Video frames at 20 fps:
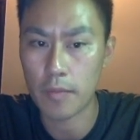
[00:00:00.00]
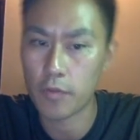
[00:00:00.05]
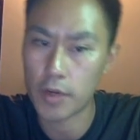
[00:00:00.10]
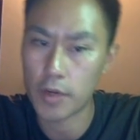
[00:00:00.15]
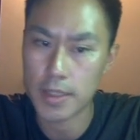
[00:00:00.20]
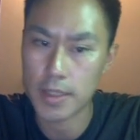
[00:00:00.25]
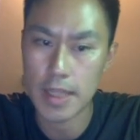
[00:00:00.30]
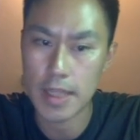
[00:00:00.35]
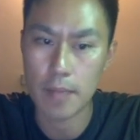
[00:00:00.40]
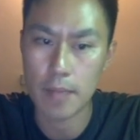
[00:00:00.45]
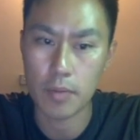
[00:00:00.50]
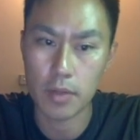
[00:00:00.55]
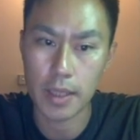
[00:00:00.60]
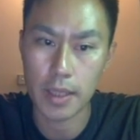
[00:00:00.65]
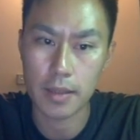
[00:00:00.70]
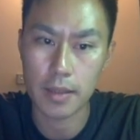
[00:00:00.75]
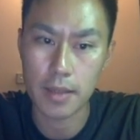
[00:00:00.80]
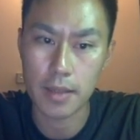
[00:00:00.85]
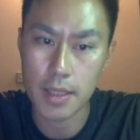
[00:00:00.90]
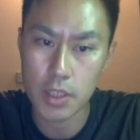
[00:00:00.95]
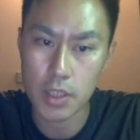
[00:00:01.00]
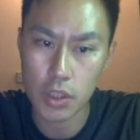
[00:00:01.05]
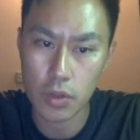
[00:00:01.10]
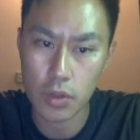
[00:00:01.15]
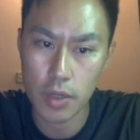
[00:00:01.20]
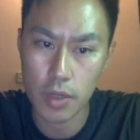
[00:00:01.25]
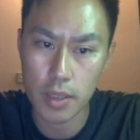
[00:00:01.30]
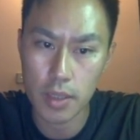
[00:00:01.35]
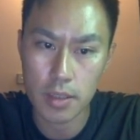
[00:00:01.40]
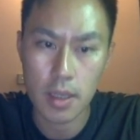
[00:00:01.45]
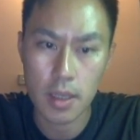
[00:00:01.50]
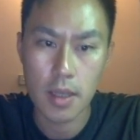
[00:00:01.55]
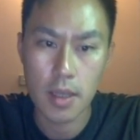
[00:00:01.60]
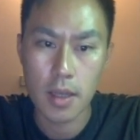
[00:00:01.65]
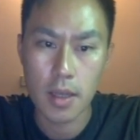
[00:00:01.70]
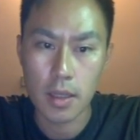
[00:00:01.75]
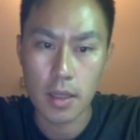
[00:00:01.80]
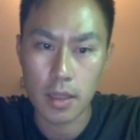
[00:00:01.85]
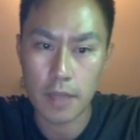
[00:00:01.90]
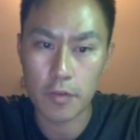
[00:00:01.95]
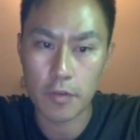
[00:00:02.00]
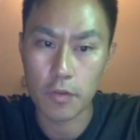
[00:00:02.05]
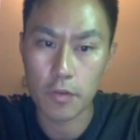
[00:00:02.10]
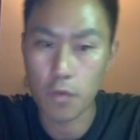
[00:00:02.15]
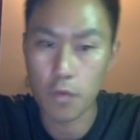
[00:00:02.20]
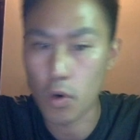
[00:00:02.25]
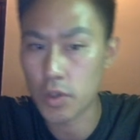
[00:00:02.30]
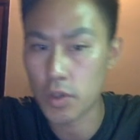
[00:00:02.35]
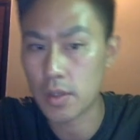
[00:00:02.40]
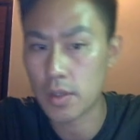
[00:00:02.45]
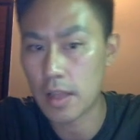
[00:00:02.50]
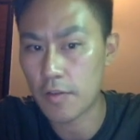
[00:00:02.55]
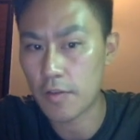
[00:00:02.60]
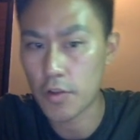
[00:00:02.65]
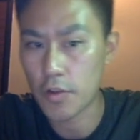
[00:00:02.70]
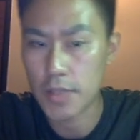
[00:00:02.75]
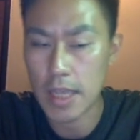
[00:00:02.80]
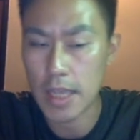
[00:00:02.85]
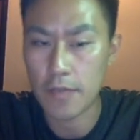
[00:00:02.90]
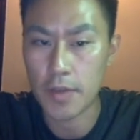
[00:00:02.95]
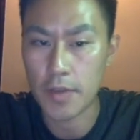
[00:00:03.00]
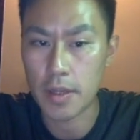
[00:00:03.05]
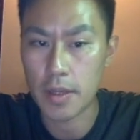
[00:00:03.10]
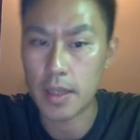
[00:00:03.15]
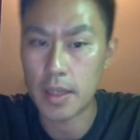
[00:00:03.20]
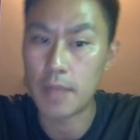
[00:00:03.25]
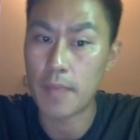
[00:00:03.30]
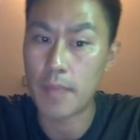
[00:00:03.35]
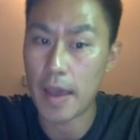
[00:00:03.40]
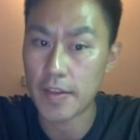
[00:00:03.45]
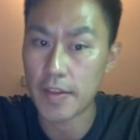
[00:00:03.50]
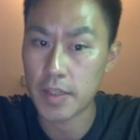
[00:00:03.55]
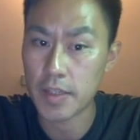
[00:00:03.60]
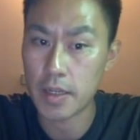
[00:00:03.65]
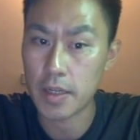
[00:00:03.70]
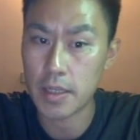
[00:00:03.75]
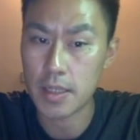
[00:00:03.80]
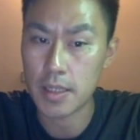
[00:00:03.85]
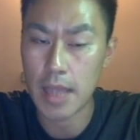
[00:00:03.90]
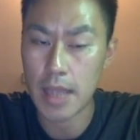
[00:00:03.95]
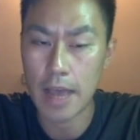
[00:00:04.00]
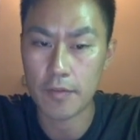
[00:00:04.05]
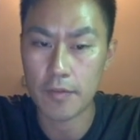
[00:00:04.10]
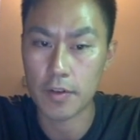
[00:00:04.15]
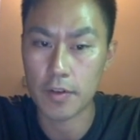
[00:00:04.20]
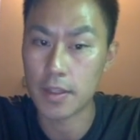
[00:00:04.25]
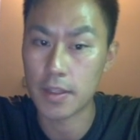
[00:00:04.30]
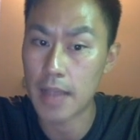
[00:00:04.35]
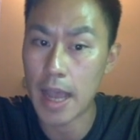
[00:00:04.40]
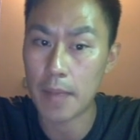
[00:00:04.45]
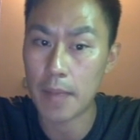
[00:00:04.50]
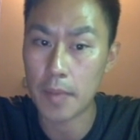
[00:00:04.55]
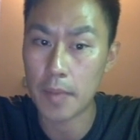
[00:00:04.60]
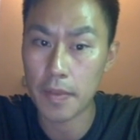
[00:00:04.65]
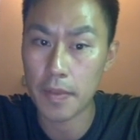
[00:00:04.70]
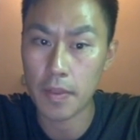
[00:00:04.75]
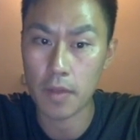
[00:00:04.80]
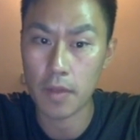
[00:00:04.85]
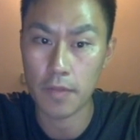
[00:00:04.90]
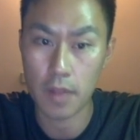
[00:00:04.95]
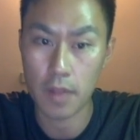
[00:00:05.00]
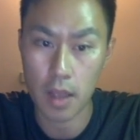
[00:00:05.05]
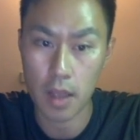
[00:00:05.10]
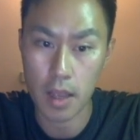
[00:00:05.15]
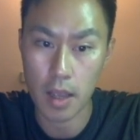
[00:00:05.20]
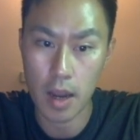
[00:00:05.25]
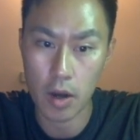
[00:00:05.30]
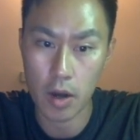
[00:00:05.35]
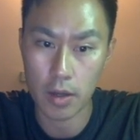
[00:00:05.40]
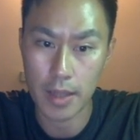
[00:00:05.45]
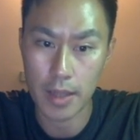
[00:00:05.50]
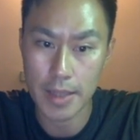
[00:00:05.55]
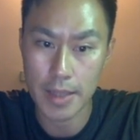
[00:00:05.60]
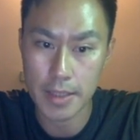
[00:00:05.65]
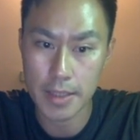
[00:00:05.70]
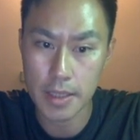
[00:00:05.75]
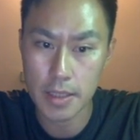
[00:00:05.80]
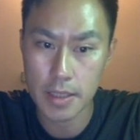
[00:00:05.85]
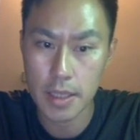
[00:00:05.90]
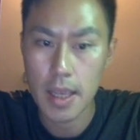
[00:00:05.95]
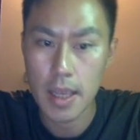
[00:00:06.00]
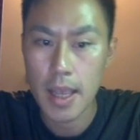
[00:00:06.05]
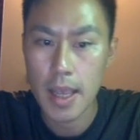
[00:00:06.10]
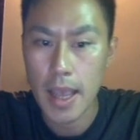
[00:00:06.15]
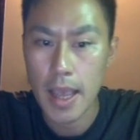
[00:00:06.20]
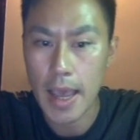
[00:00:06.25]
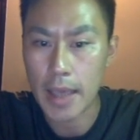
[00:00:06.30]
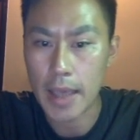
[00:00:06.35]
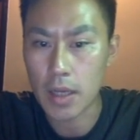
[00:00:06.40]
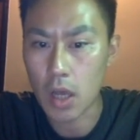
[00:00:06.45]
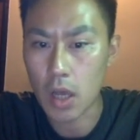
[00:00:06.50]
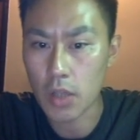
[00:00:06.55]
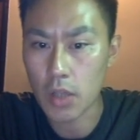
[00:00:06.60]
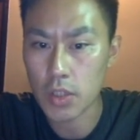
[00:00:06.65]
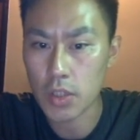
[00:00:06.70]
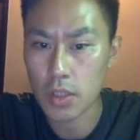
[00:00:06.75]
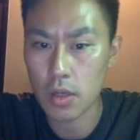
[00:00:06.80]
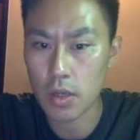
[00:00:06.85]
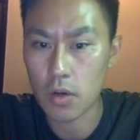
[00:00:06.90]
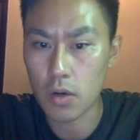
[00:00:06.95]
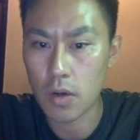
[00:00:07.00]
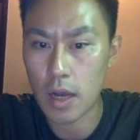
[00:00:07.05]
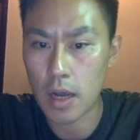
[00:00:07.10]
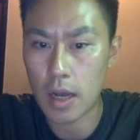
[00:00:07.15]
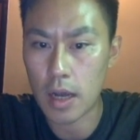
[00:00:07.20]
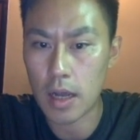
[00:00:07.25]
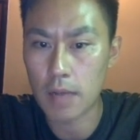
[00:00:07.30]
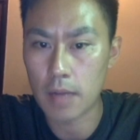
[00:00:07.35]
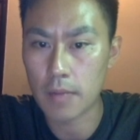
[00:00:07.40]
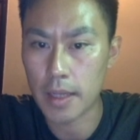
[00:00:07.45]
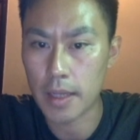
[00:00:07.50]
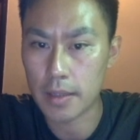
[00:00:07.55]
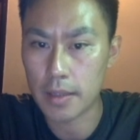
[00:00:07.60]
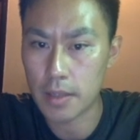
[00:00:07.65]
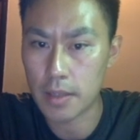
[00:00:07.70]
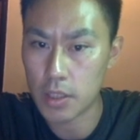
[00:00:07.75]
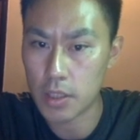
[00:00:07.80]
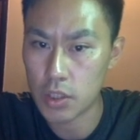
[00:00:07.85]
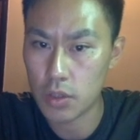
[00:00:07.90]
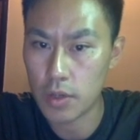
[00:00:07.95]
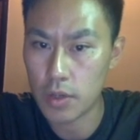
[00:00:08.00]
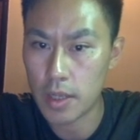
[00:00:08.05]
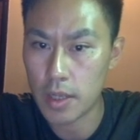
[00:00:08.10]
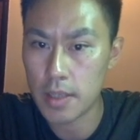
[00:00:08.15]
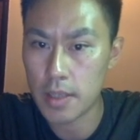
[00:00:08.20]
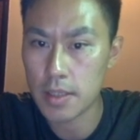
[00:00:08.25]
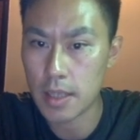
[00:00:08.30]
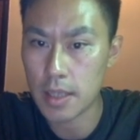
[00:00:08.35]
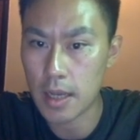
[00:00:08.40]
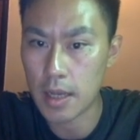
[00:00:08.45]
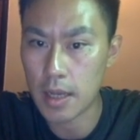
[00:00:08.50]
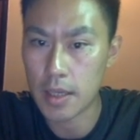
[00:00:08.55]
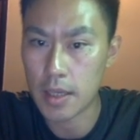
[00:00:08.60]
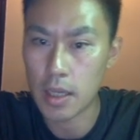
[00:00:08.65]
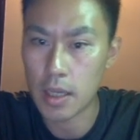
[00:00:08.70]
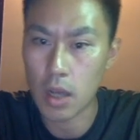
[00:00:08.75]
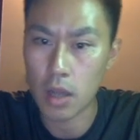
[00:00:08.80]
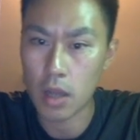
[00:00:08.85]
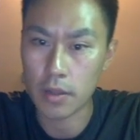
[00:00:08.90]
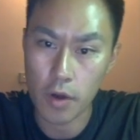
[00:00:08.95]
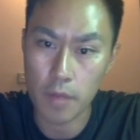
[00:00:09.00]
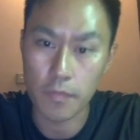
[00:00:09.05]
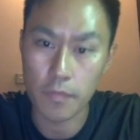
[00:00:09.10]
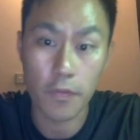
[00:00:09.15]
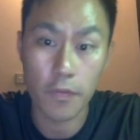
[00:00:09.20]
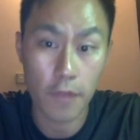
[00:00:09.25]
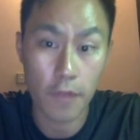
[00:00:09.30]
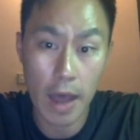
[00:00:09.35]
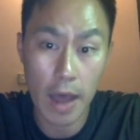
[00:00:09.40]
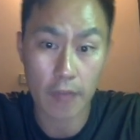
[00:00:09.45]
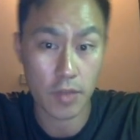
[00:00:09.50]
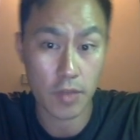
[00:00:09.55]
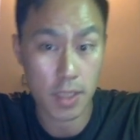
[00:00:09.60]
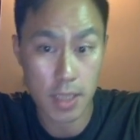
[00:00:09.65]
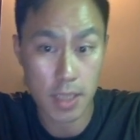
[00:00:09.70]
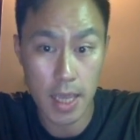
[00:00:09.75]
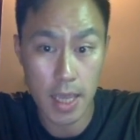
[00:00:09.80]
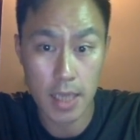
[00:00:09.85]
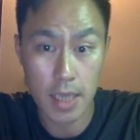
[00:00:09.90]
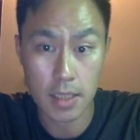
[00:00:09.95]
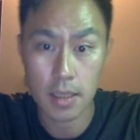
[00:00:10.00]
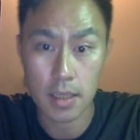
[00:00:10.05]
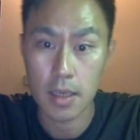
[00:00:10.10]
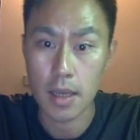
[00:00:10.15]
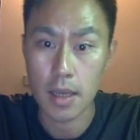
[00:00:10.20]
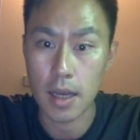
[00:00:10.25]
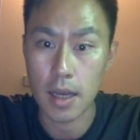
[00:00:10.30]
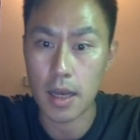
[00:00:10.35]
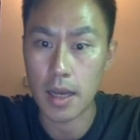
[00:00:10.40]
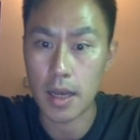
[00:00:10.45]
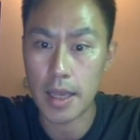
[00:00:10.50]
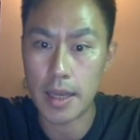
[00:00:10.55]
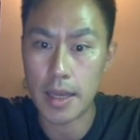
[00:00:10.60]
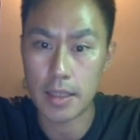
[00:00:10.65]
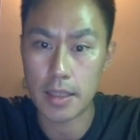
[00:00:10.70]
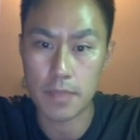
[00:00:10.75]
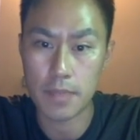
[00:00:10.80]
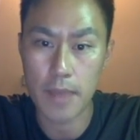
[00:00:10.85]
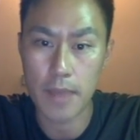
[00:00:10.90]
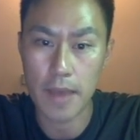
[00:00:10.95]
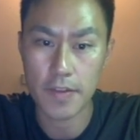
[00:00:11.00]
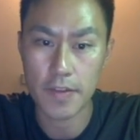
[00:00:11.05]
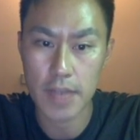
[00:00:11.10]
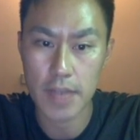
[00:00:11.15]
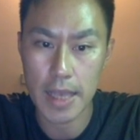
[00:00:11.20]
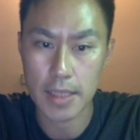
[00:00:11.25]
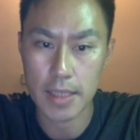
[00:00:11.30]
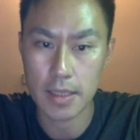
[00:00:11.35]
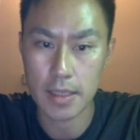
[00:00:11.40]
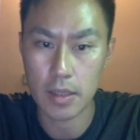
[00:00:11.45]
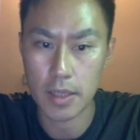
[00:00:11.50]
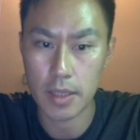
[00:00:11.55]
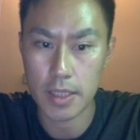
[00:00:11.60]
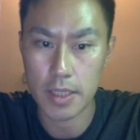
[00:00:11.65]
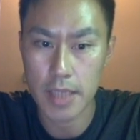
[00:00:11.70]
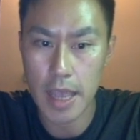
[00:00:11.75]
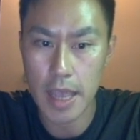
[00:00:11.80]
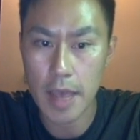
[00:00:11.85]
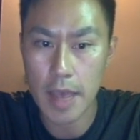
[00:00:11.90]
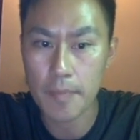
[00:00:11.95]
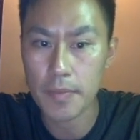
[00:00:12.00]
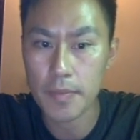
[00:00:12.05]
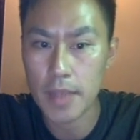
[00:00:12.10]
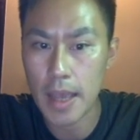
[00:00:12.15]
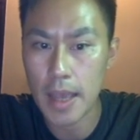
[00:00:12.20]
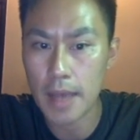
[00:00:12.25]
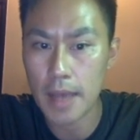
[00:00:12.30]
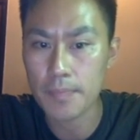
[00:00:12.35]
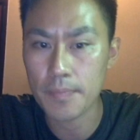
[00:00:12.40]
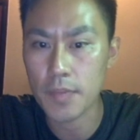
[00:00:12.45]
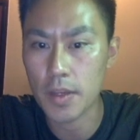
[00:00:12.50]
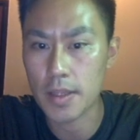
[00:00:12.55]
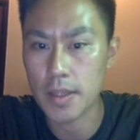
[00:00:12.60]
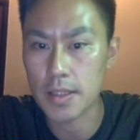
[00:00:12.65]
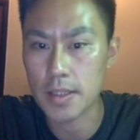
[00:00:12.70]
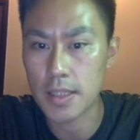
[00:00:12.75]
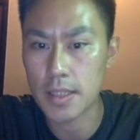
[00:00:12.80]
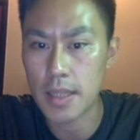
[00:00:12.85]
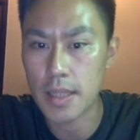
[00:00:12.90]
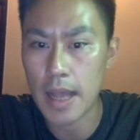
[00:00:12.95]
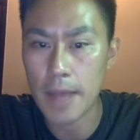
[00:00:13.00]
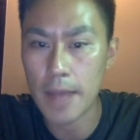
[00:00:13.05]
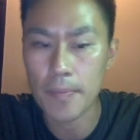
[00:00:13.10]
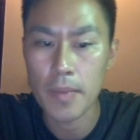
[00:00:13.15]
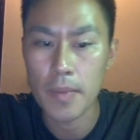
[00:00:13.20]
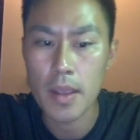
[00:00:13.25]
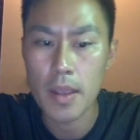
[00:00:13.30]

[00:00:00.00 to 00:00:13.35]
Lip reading: For example, like this student, level 4 to level 7 in math studies after 9 months of our lessons, and also like this student, he got 5 to 6 in his math SL exam, yeah, you can see that.